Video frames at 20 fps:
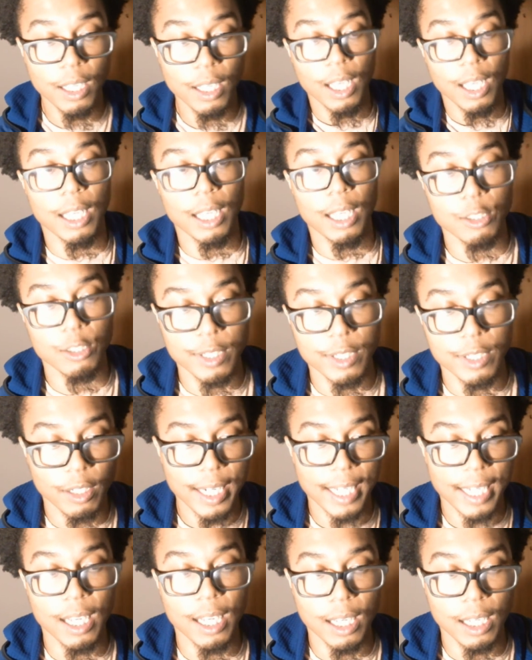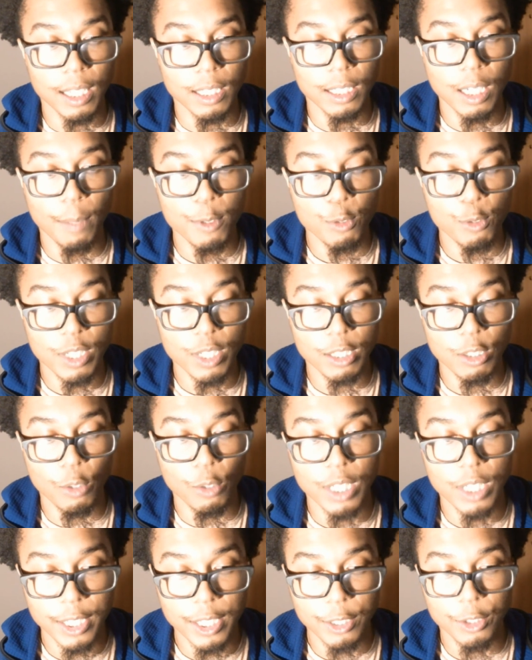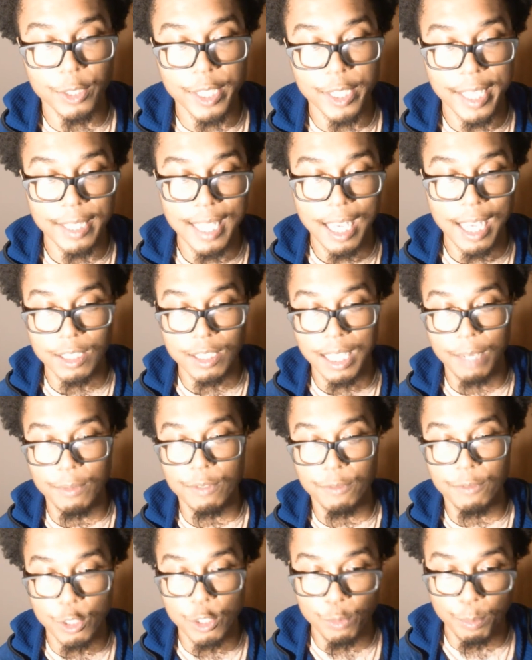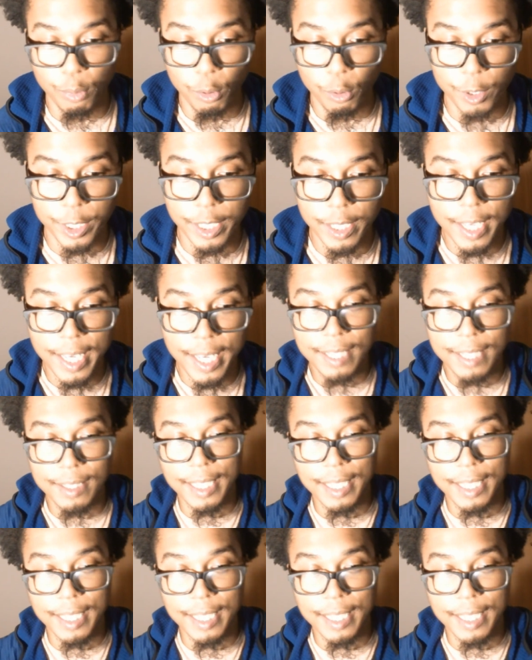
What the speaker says: so it started at, numbers was as low as 138,000 that was first reported. Then it